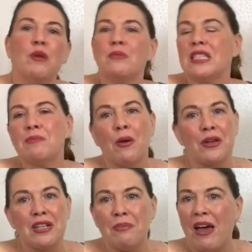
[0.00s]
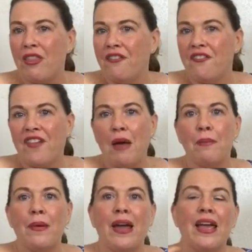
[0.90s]
spoken about the
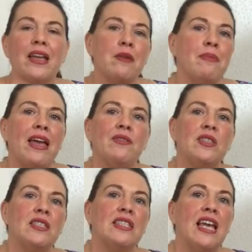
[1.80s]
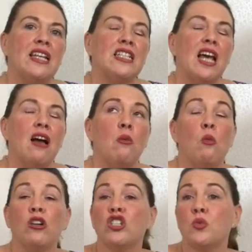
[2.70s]
fabric, may have said
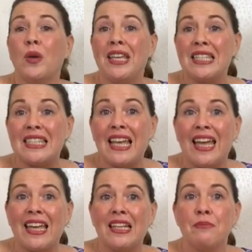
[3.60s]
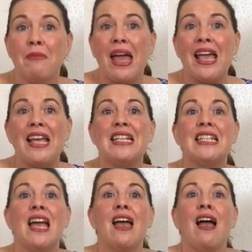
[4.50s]
what tweaks they had
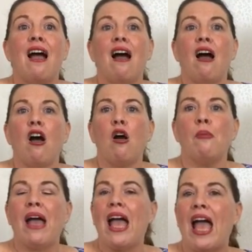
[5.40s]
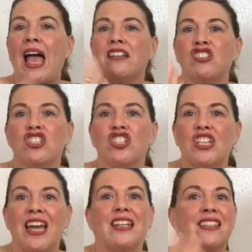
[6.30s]
made, and just
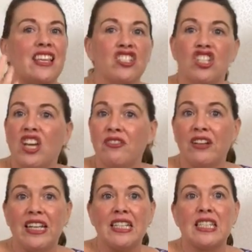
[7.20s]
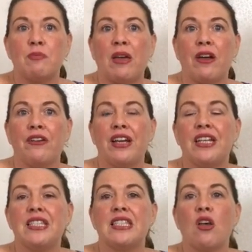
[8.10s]
shared their general
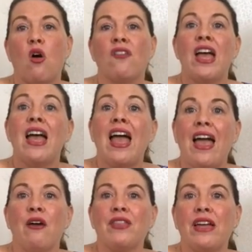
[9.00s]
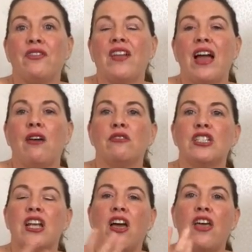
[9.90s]
experience of how they
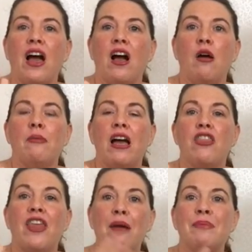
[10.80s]
found that